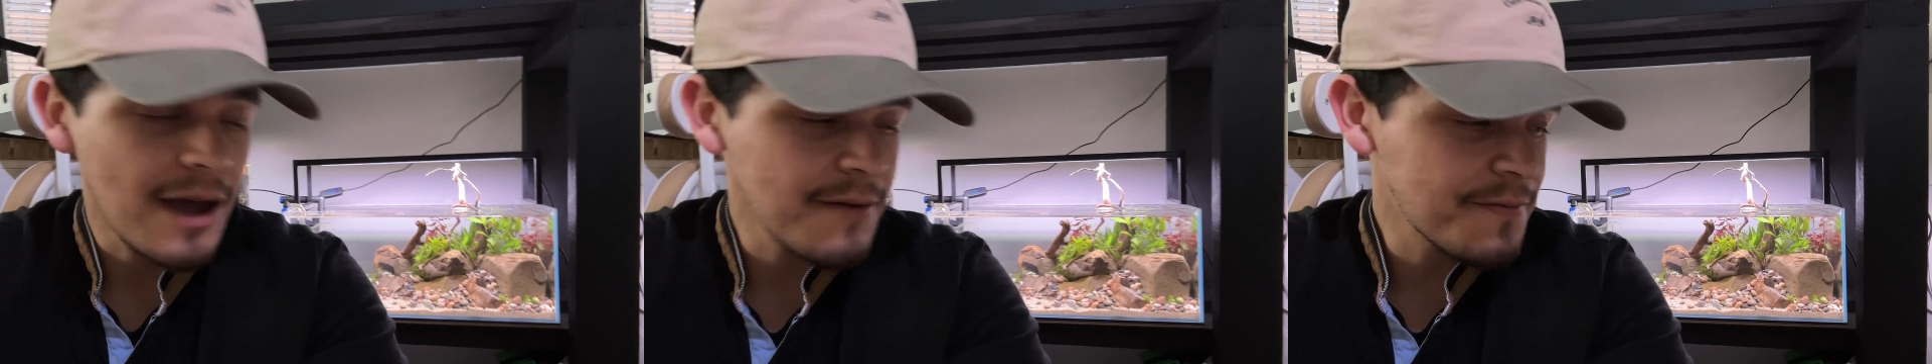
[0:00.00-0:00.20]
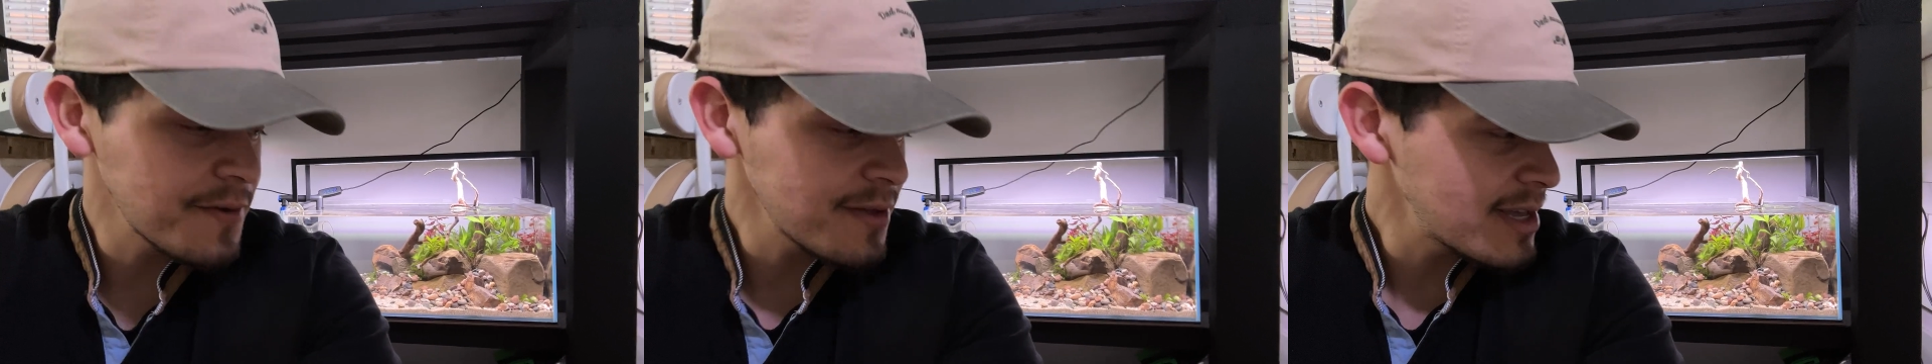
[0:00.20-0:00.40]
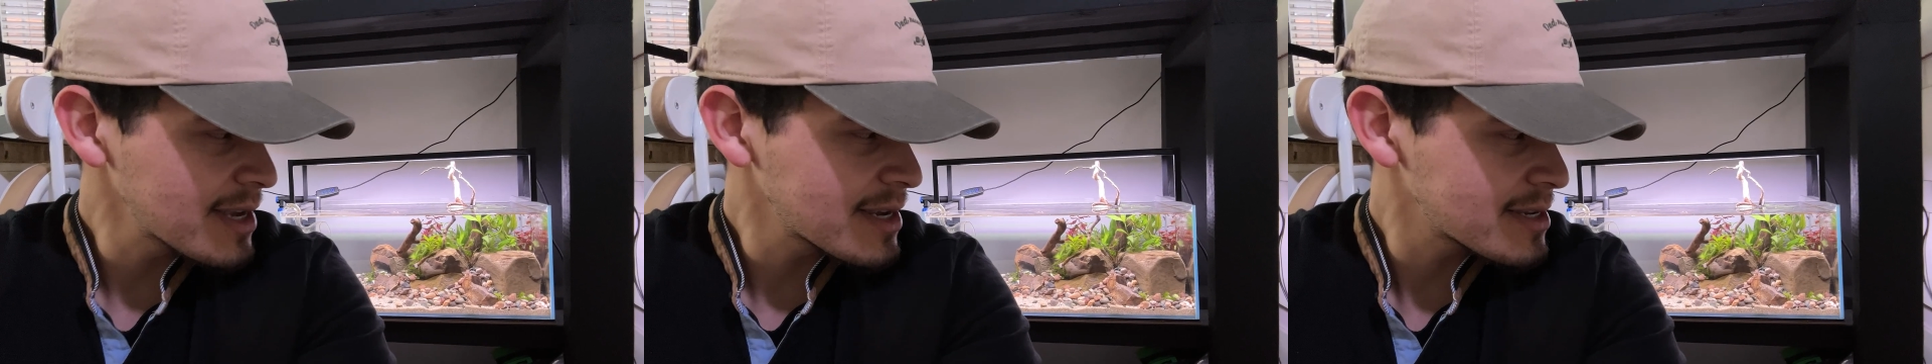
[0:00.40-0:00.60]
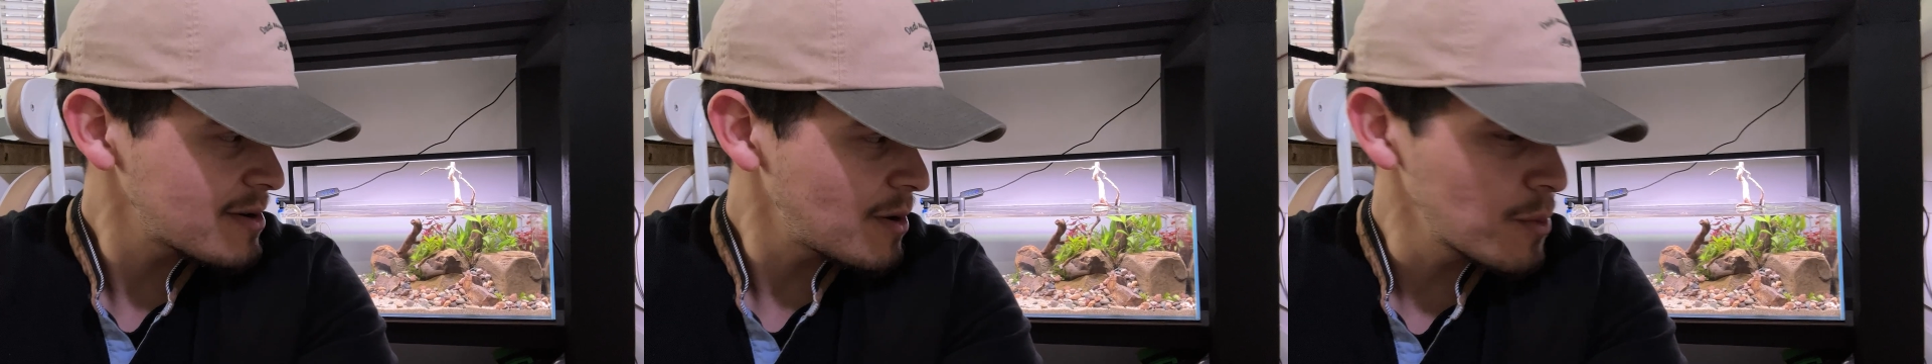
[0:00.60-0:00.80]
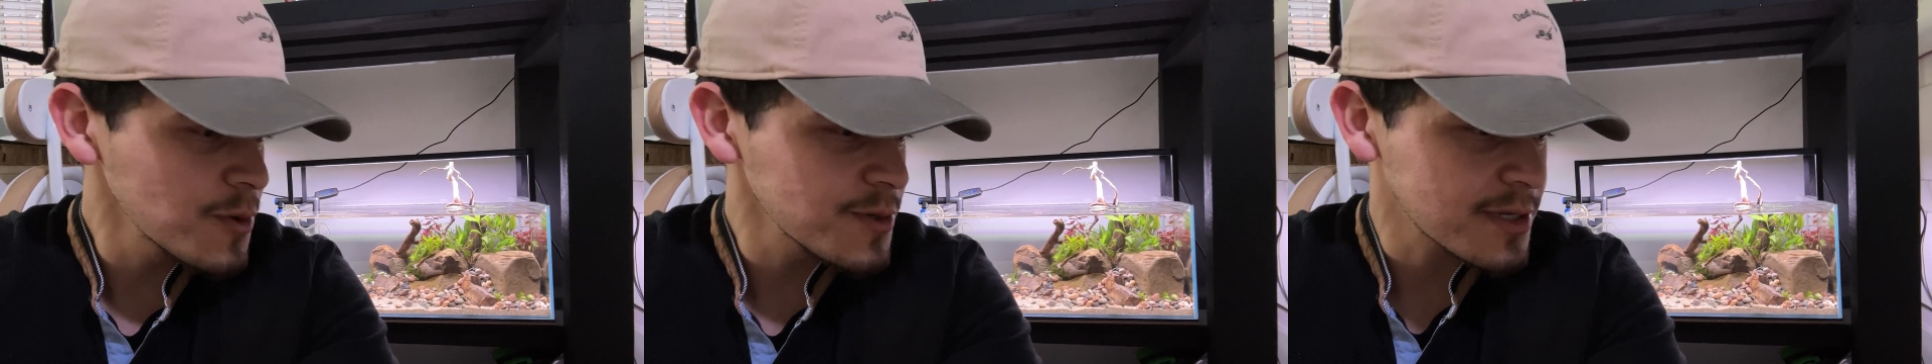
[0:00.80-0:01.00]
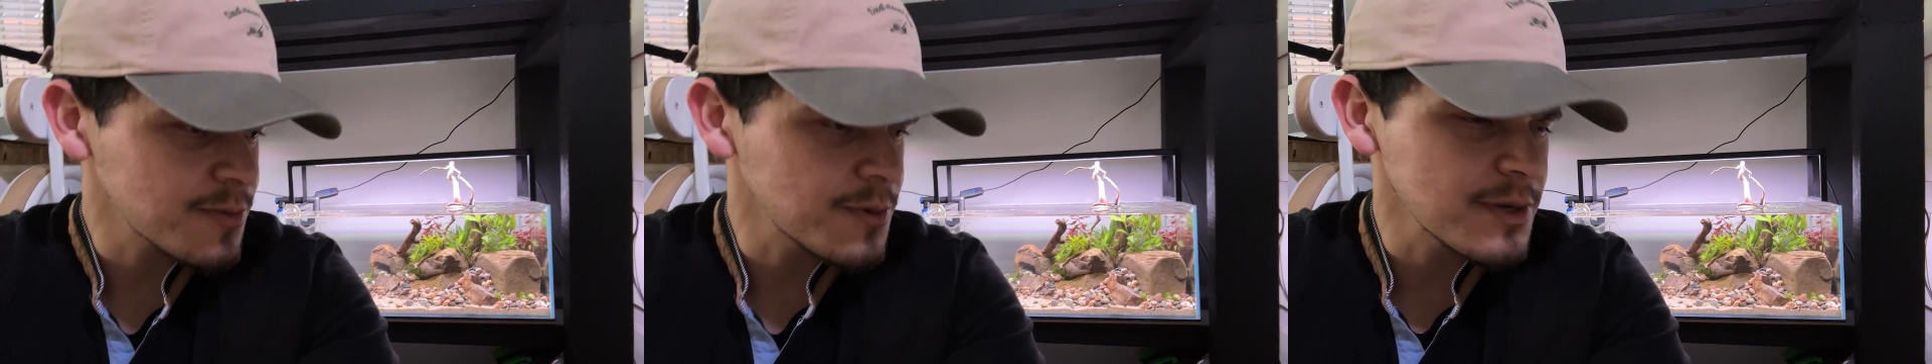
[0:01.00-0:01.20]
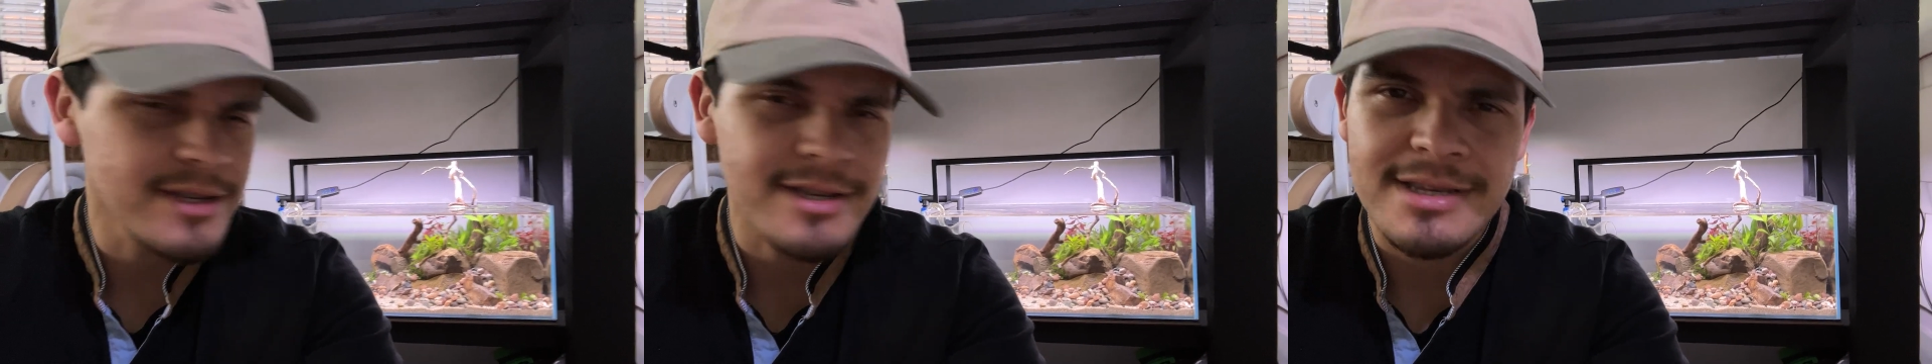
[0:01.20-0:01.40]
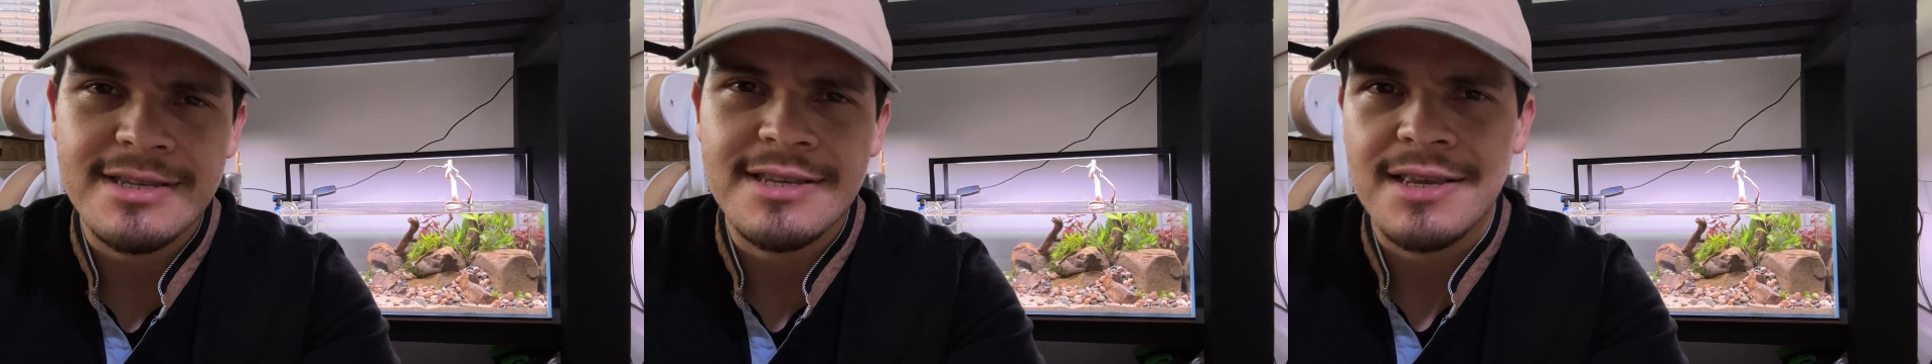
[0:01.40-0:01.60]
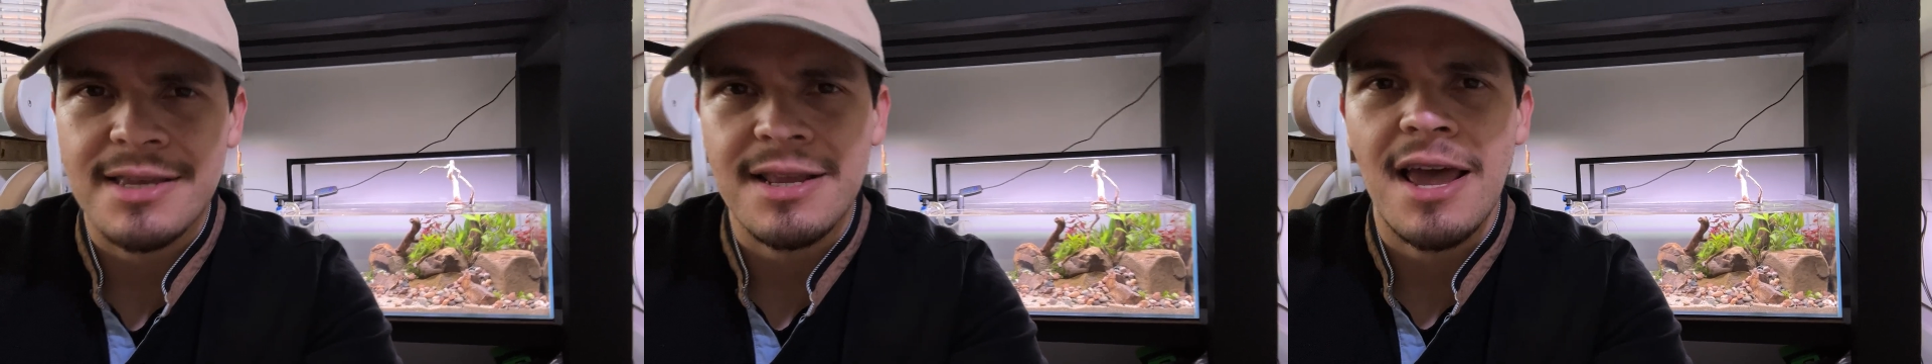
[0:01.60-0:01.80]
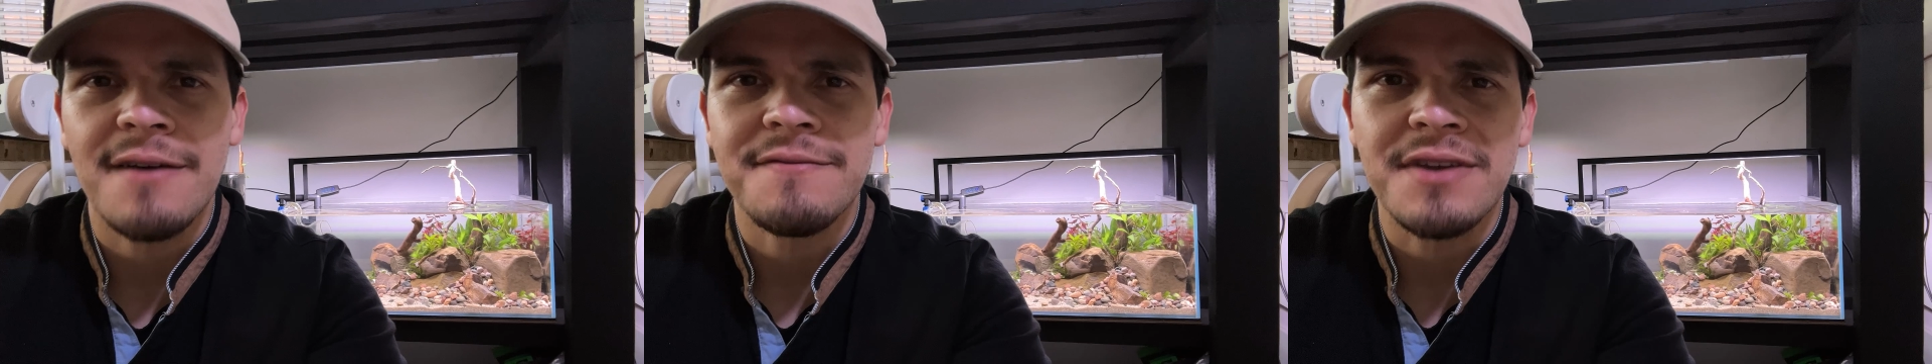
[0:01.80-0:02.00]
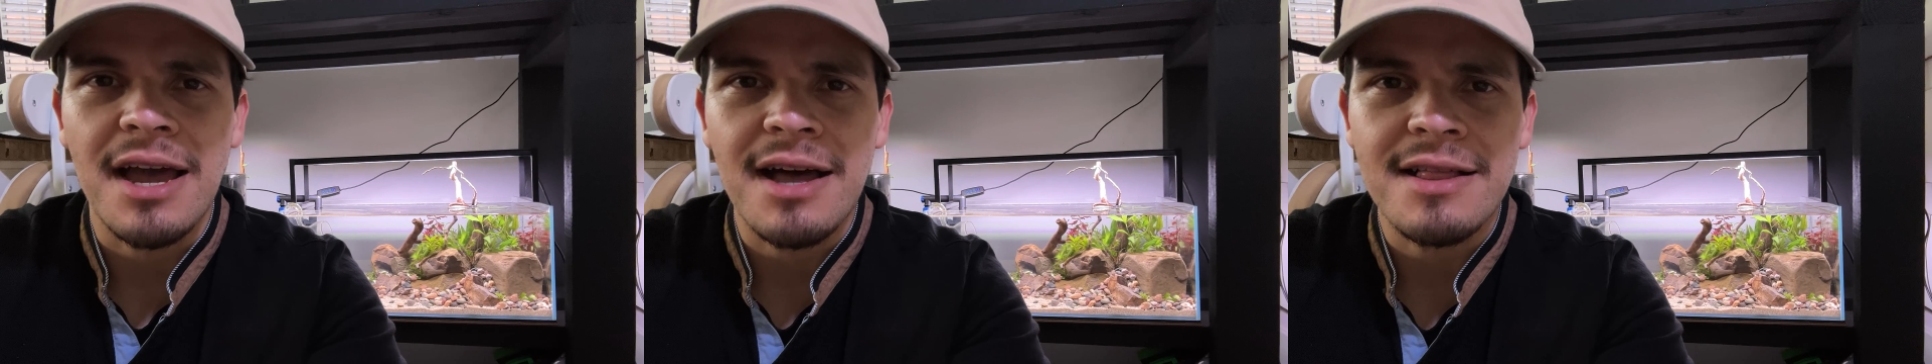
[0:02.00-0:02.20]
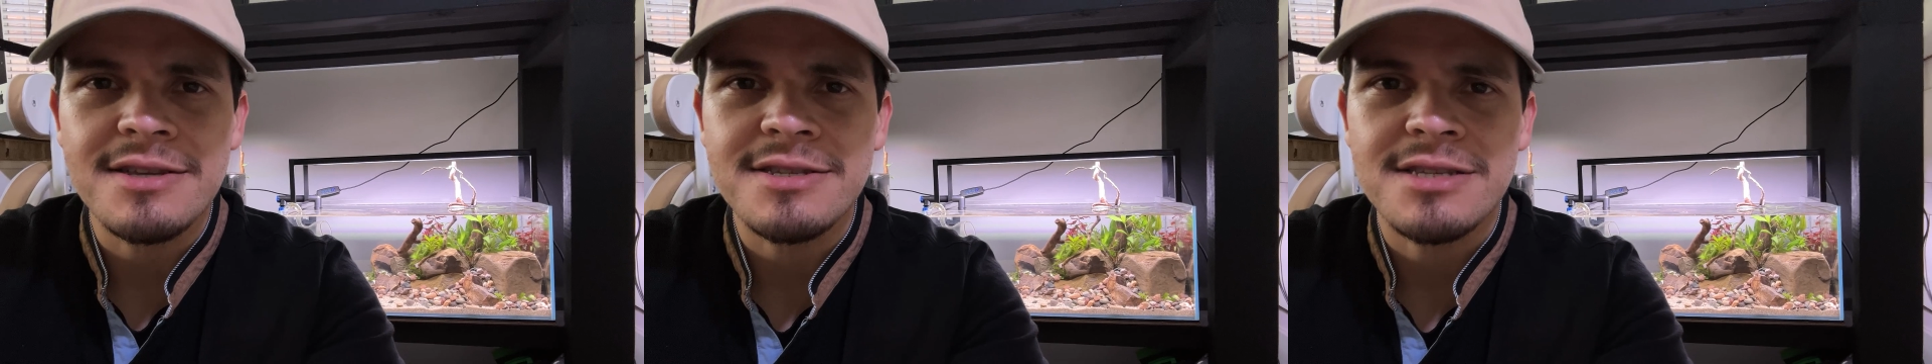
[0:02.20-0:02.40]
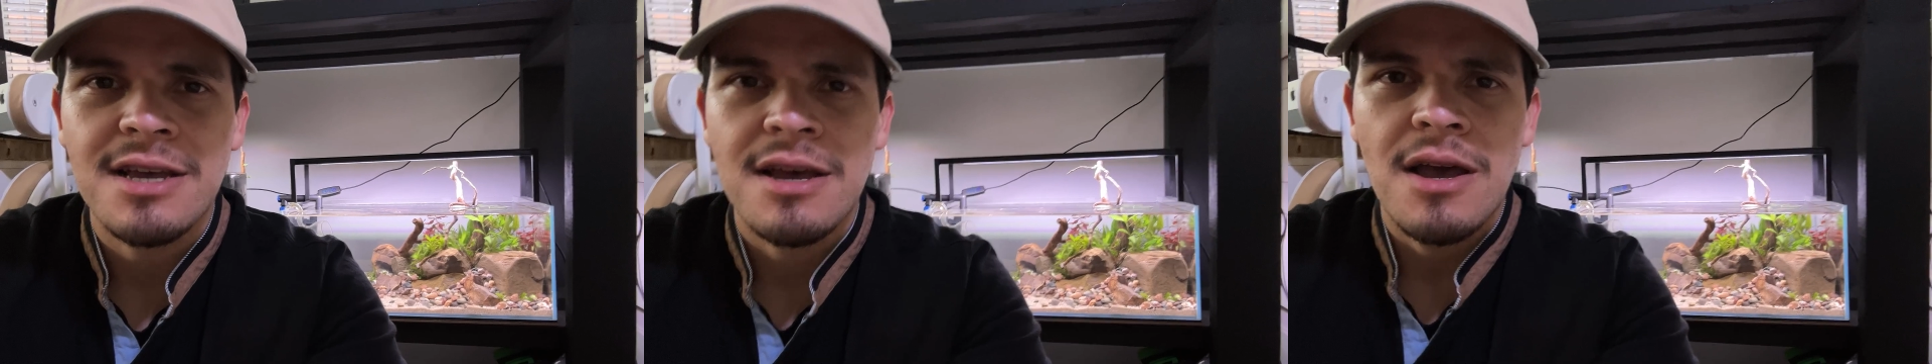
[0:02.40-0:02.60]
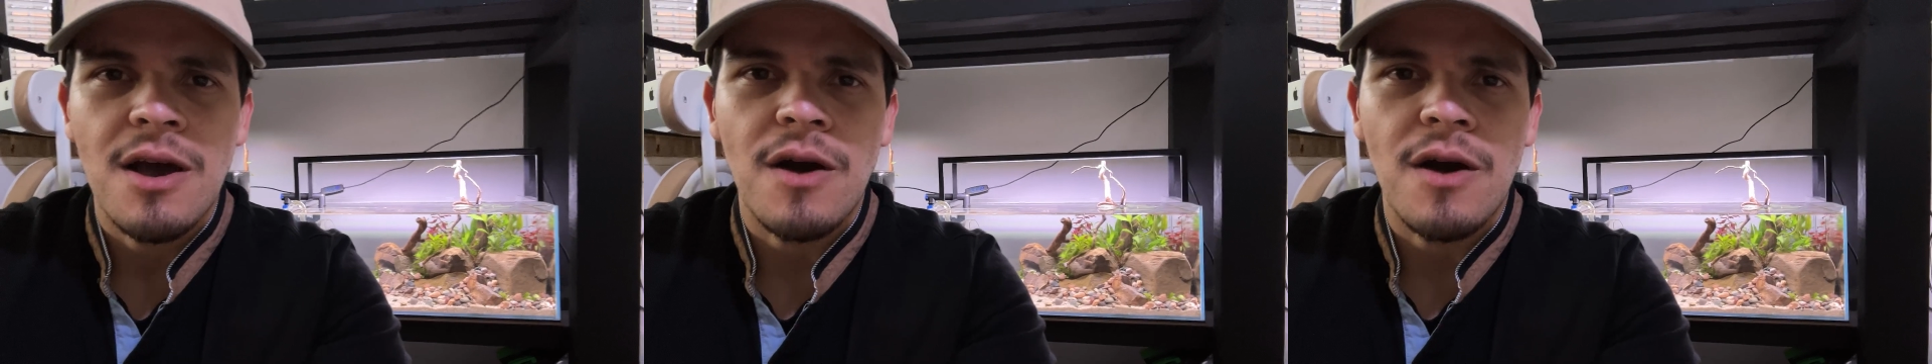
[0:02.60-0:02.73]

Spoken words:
I feel like almost, what is it, 6.5 gallons